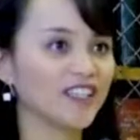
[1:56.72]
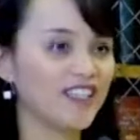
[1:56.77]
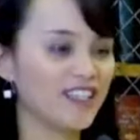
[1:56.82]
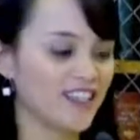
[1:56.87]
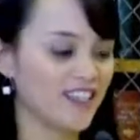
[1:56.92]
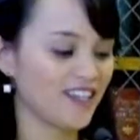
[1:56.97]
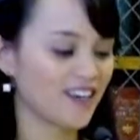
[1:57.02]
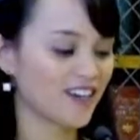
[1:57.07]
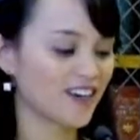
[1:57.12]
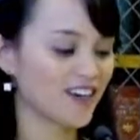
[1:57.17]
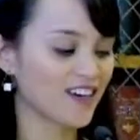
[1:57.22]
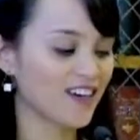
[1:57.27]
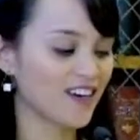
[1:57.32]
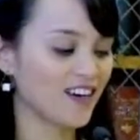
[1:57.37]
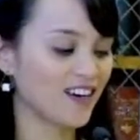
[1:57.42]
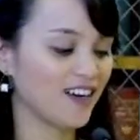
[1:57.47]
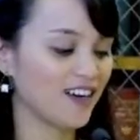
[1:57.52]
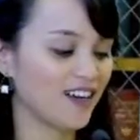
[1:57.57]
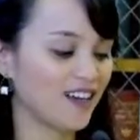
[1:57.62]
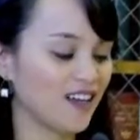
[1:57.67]
here,
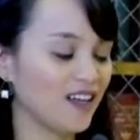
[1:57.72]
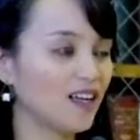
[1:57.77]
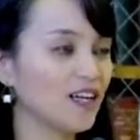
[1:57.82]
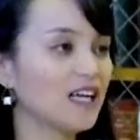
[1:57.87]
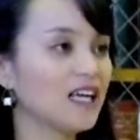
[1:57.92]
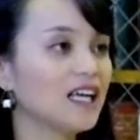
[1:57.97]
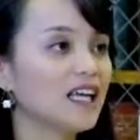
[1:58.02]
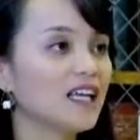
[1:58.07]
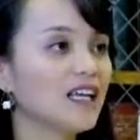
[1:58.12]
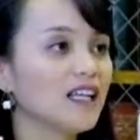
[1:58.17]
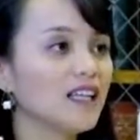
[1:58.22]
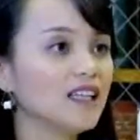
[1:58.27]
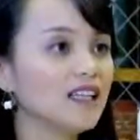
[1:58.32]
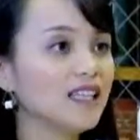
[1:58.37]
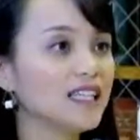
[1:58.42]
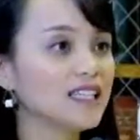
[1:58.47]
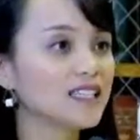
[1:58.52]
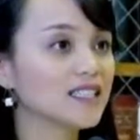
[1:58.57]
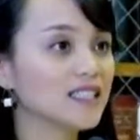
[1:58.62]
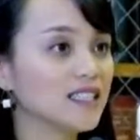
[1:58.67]

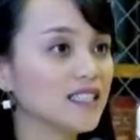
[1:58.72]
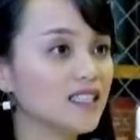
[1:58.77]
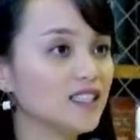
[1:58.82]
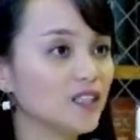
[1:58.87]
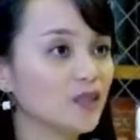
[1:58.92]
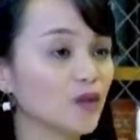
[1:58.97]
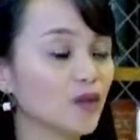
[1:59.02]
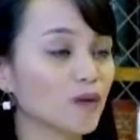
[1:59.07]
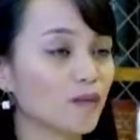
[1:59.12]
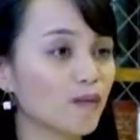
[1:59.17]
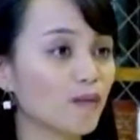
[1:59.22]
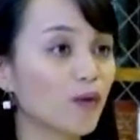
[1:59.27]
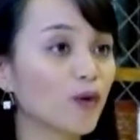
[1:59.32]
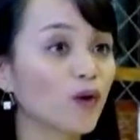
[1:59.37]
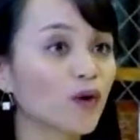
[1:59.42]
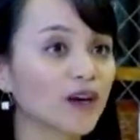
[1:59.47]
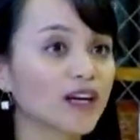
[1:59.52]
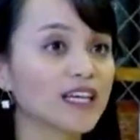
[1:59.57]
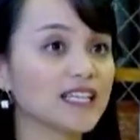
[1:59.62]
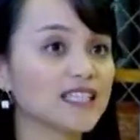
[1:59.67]
listen to the
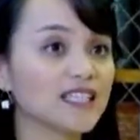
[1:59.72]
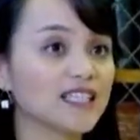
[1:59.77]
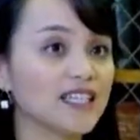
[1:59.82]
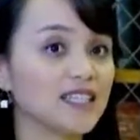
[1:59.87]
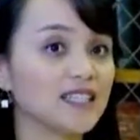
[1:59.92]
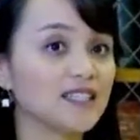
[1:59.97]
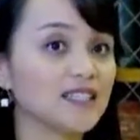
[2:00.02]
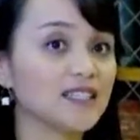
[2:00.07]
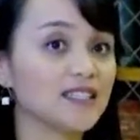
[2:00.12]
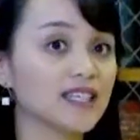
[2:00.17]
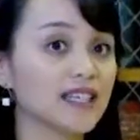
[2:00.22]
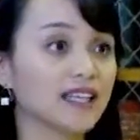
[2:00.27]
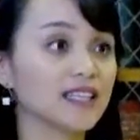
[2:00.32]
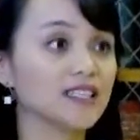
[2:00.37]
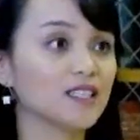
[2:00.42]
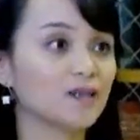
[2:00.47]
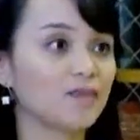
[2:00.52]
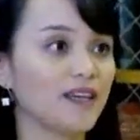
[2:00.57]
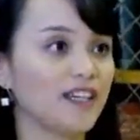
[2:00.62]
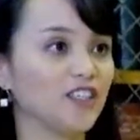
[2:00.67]
poorest and
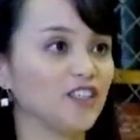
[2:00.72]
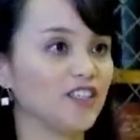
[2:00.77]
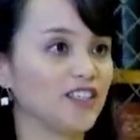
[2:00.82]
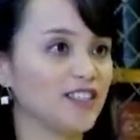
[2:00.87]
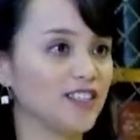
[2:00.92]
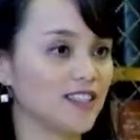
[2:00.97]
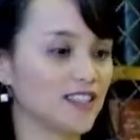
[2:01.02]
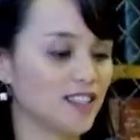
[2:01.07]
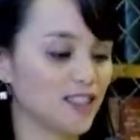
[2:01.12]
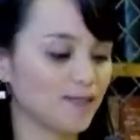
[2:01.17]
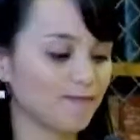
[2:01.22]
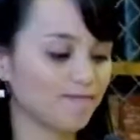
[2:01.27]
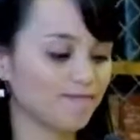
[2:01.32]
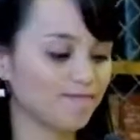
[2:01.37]
sickest patients."